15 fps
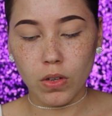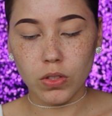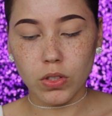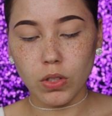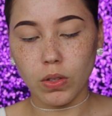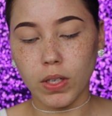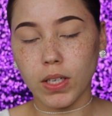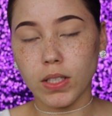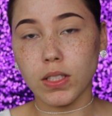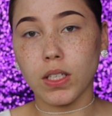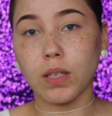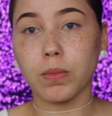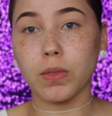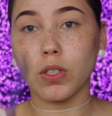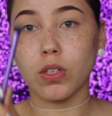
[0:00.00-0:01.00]
So like I said,
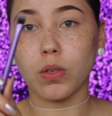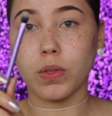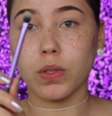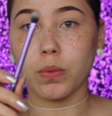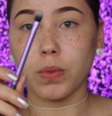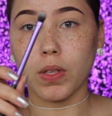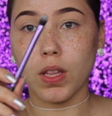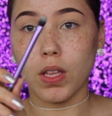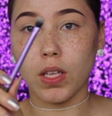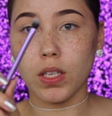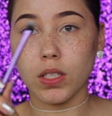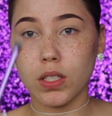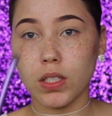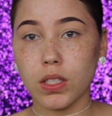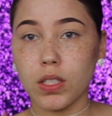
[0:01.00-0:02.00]
I'm going to go in with
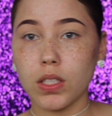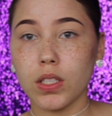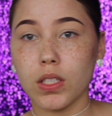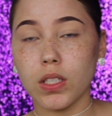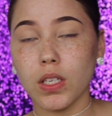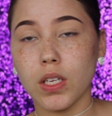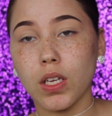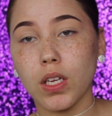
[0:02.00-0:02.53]
these